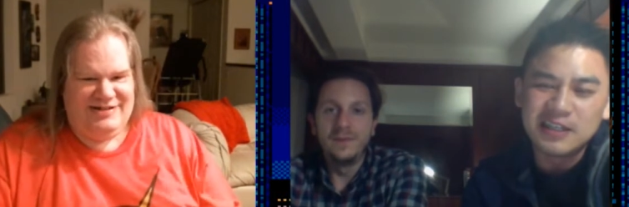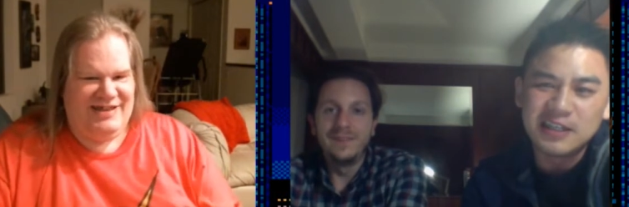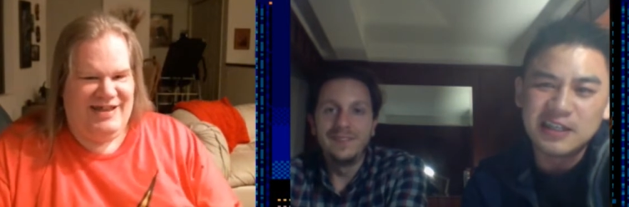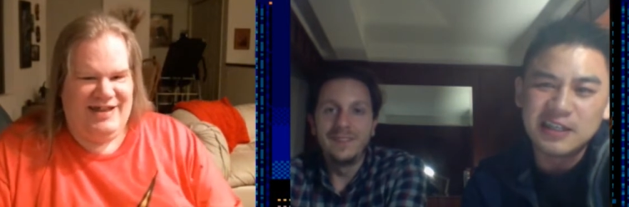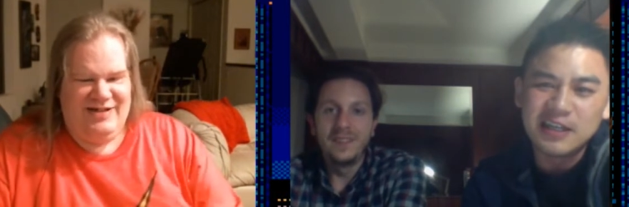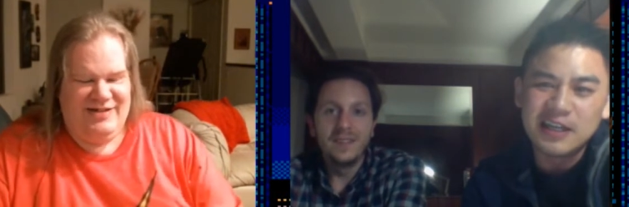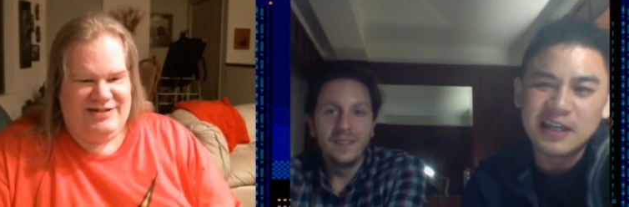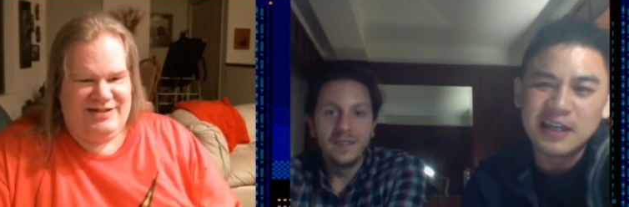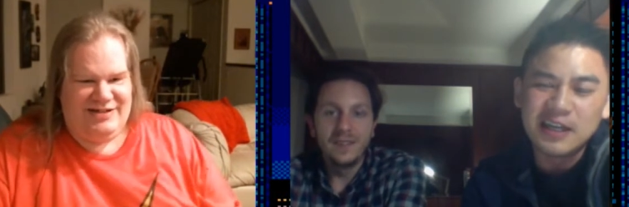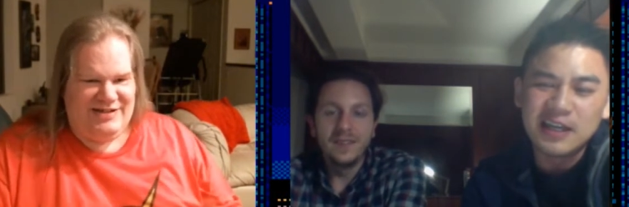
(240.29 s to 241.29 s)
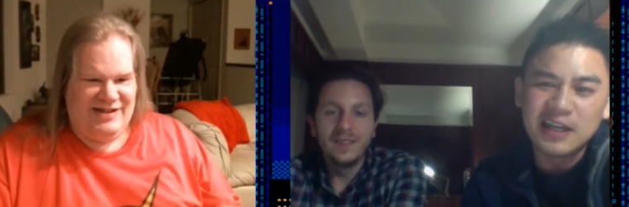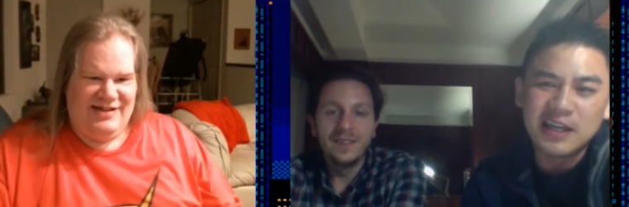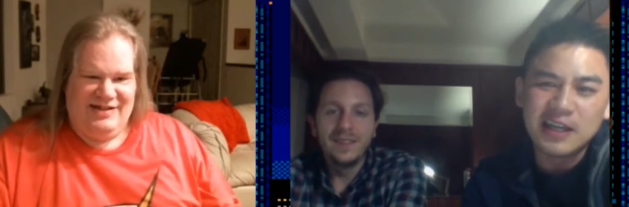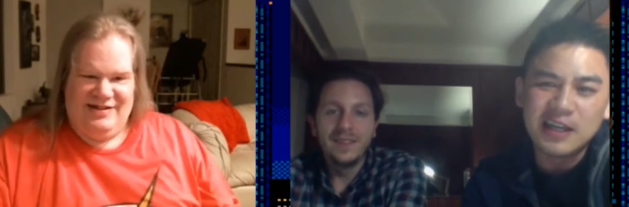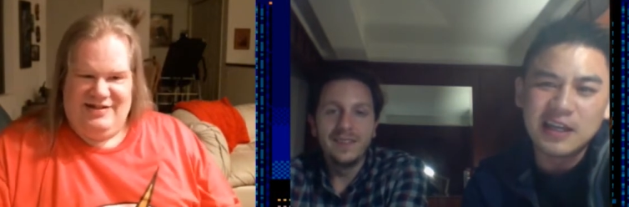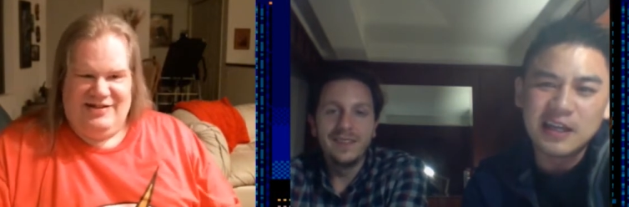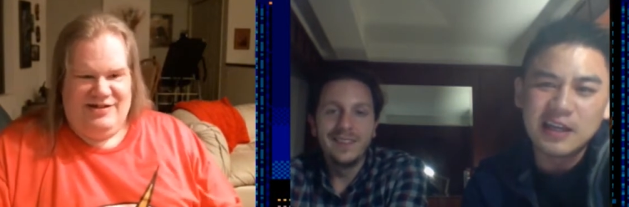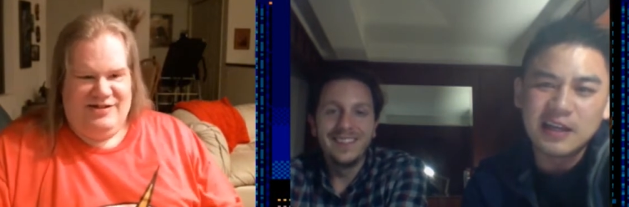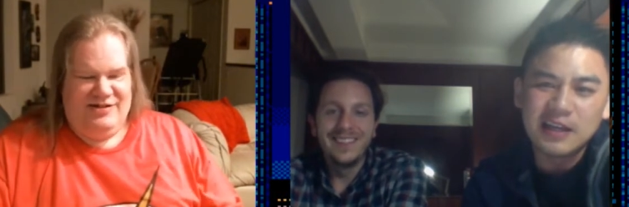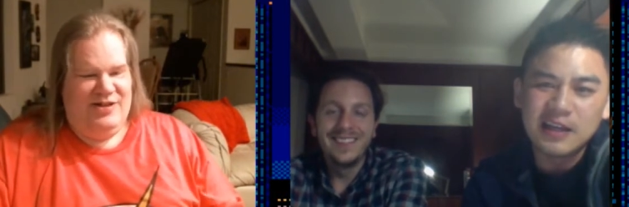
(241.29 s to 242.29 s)
Speaker 1: thing. It's just
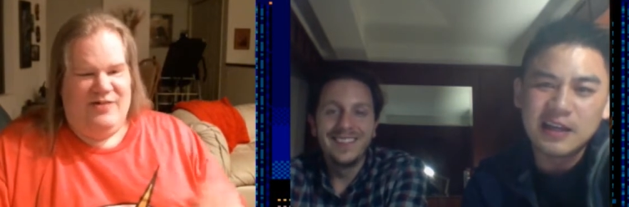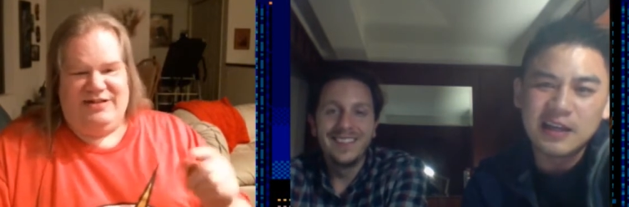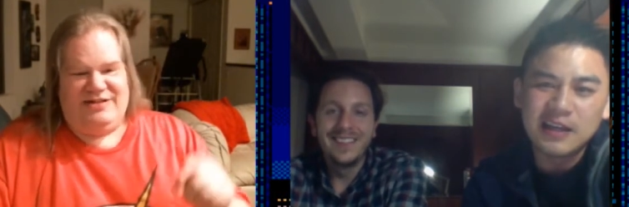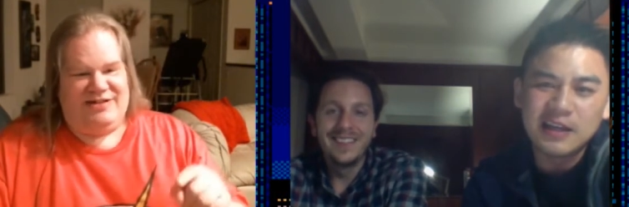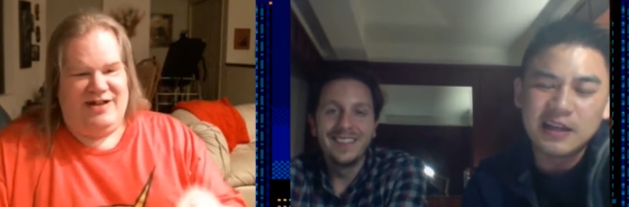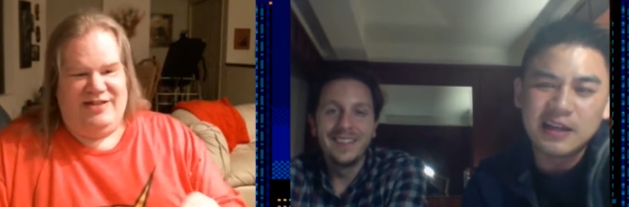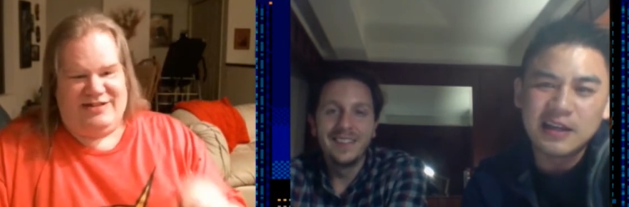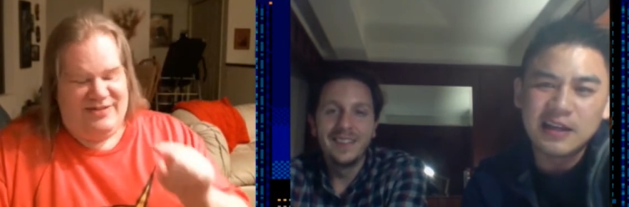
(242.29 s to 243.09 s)
no one saw this.